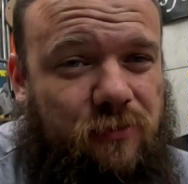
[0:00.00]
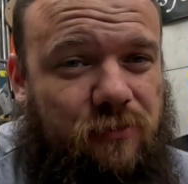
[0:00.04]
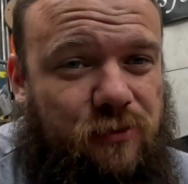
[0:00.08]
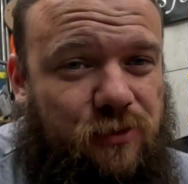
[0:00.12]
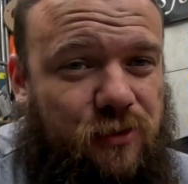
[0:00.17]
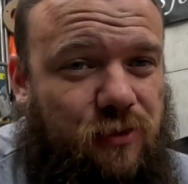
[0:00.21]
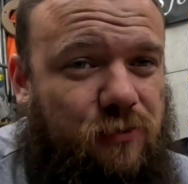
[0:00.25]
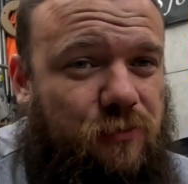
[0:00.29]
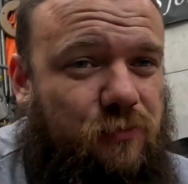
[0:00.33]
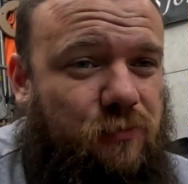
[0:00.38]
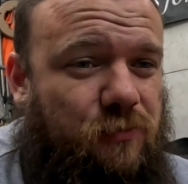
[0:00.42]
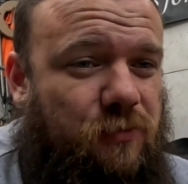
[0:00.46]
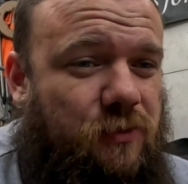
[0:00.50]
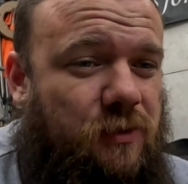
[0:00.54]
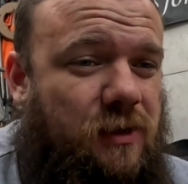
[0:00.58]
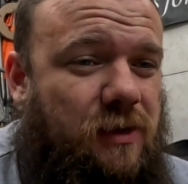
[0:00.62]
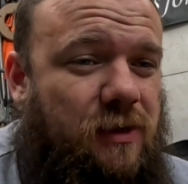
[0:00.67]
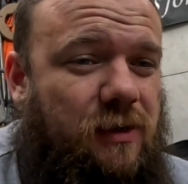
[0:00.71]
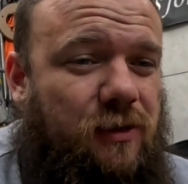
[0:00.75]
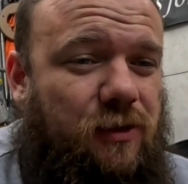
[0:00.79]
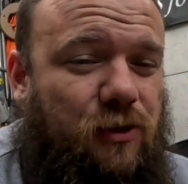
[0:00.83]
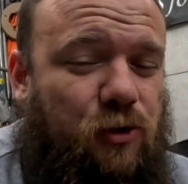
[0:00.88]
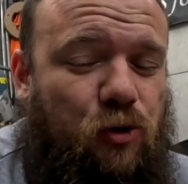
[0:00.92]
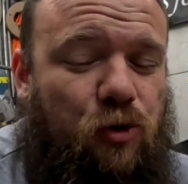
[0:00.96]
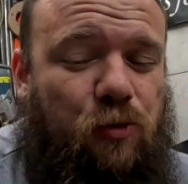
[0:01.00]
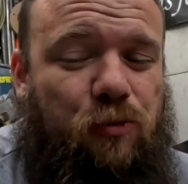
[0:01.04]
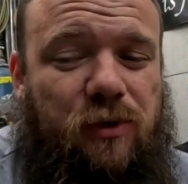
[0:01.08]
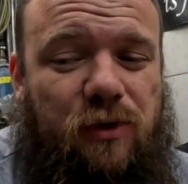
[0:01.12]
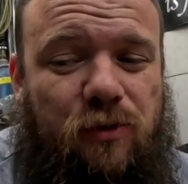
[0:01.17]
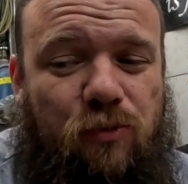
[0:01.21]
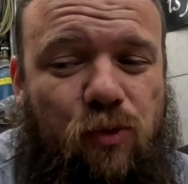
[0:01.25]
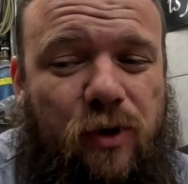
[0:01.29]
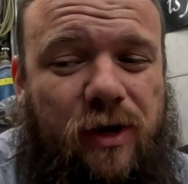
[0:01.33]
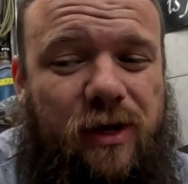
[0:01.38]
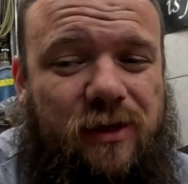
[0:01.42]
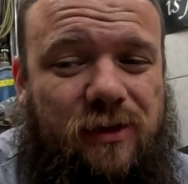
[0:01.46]
So there will be
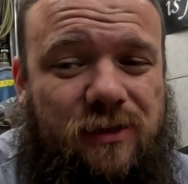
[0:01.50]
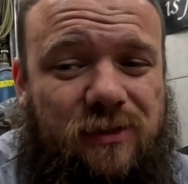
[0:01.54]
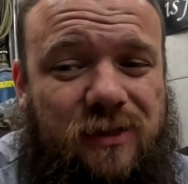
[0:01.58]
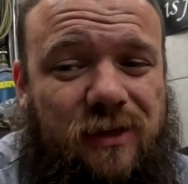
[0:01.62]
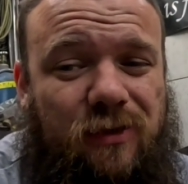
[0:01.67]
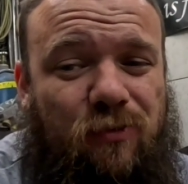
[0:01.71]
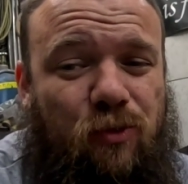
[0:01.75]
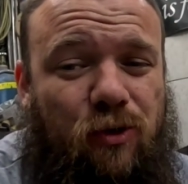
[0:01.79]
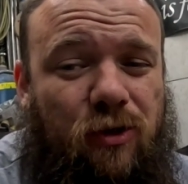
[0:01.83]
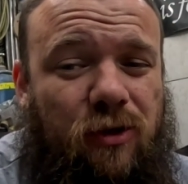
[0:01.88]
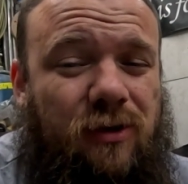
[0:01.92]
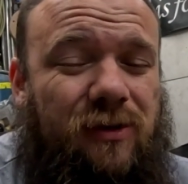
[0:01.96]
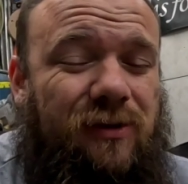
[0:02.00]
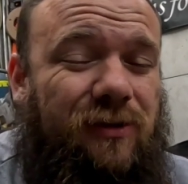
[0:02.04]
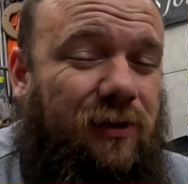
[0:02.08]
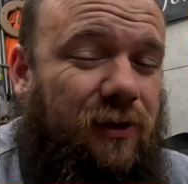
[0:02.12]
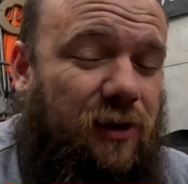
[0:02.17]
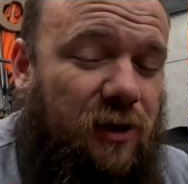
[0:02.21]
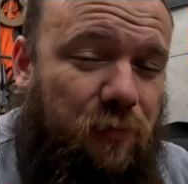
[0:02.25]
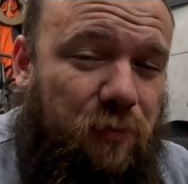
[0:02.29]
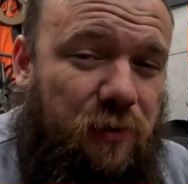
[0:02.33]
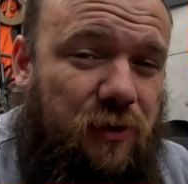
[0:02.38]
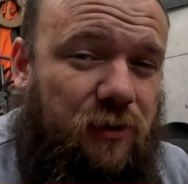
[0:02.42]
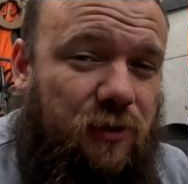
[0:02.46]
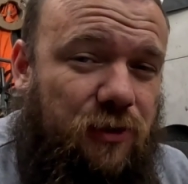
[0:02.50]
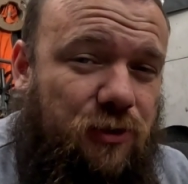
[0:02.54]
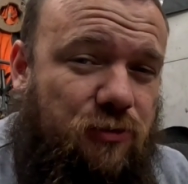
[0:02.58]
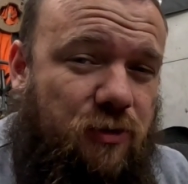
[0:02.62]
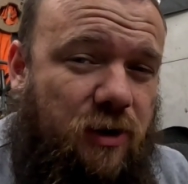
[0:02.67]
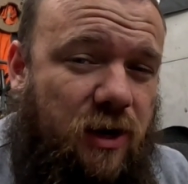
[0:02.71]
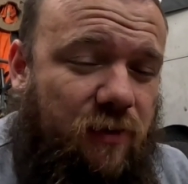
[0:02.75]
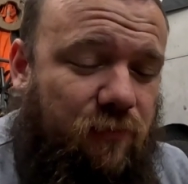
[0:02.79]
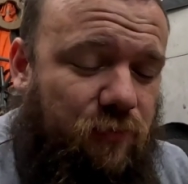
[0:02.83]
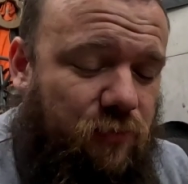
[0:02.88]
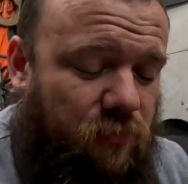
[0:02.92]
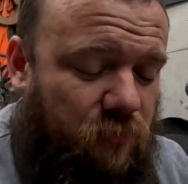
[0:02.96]
ways that we're going to limit the
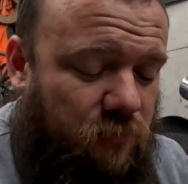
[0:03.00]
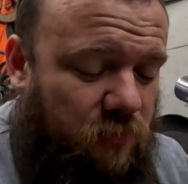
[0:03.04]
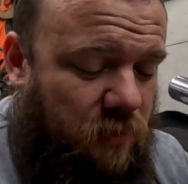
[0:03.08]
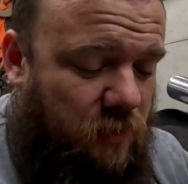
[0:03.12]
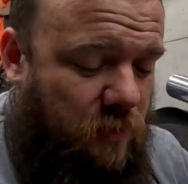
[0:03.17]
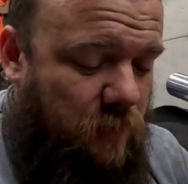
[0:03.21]
travel,